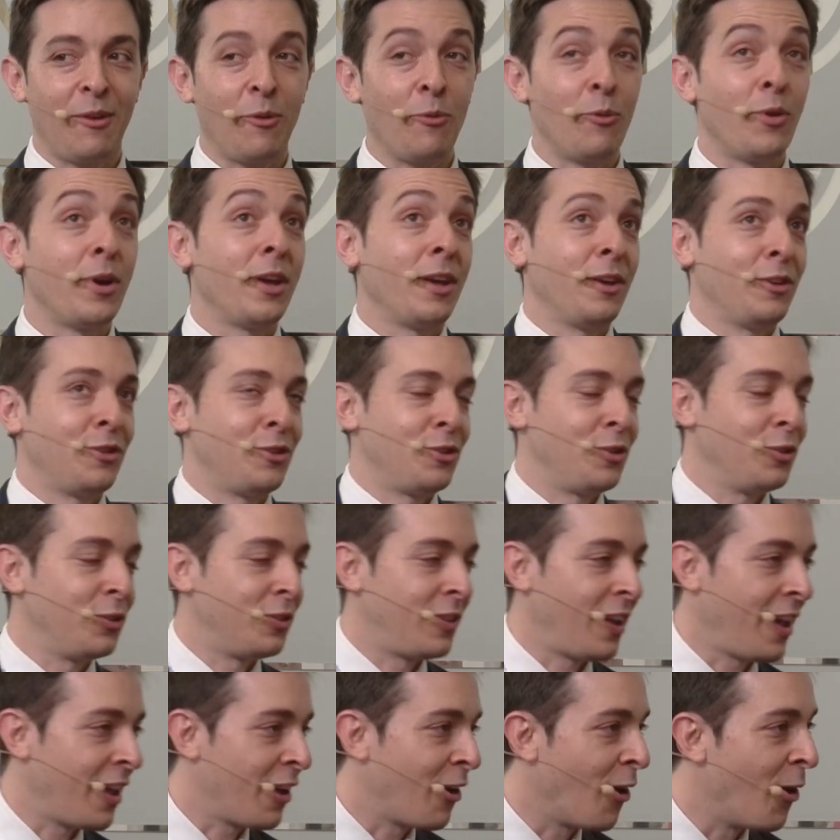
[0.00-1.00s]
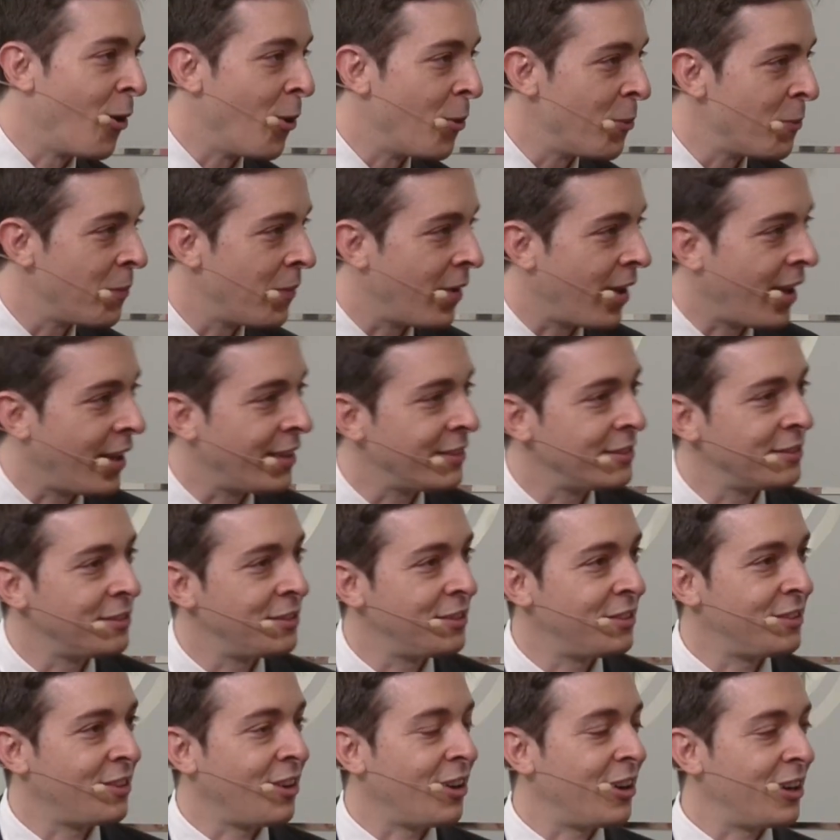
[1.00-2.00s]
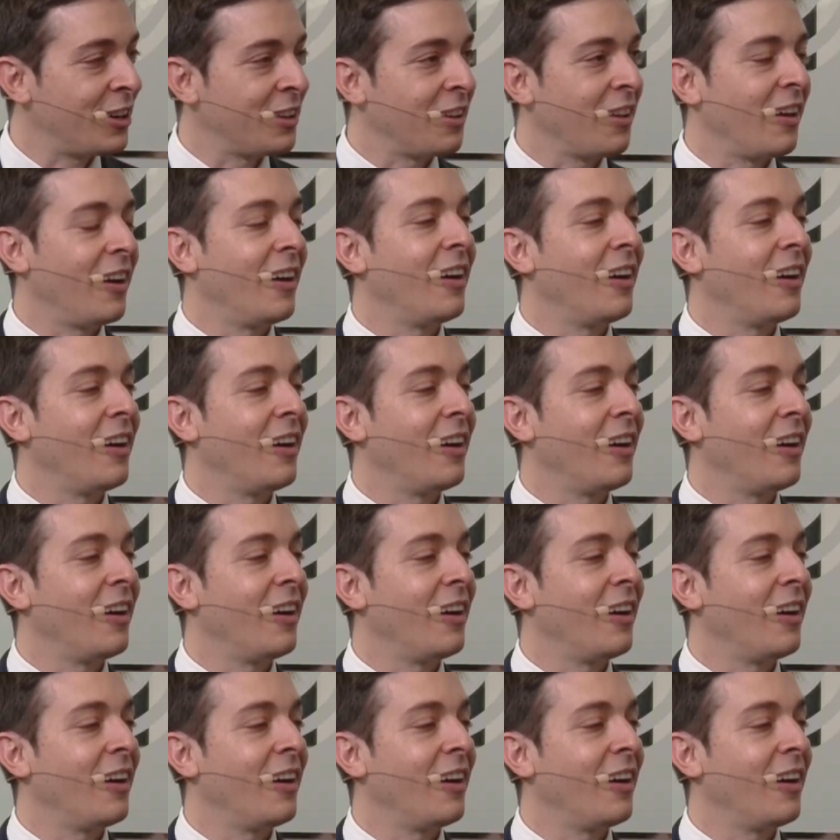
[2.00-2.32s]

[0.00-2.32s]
we should take home and start